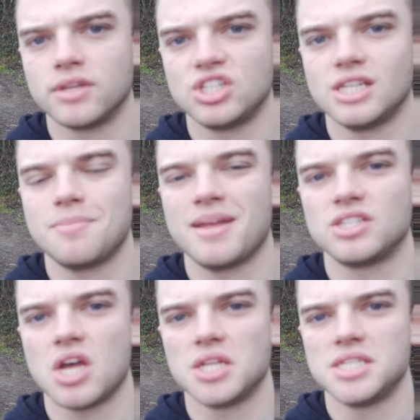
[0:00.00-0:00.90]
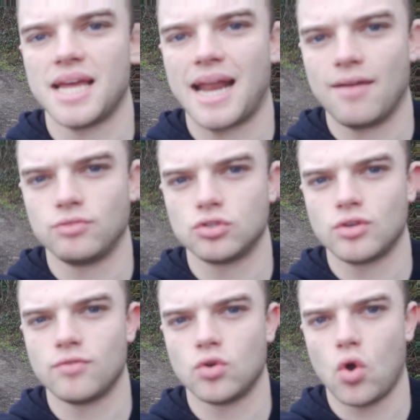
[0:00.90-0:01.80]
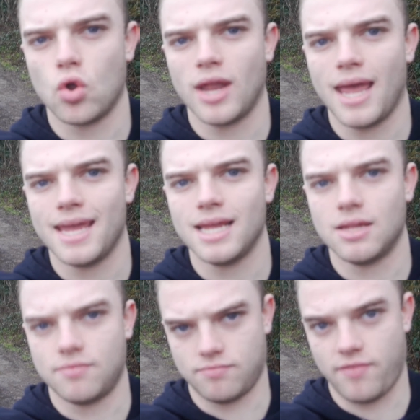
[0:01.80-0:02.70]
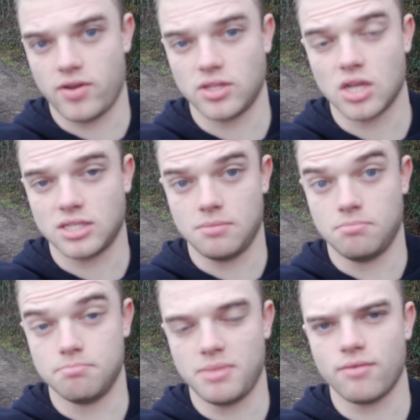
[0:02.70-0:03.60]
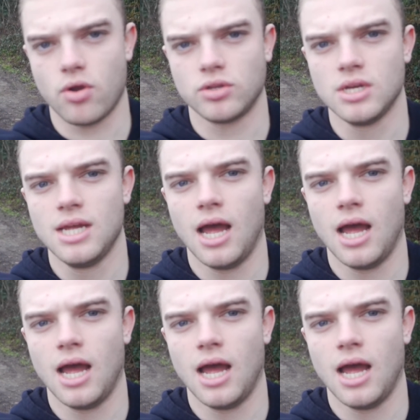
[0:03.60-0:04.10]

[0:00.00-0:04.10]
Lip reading: She is a bit dirty, and I have just driven on a very dirty B road.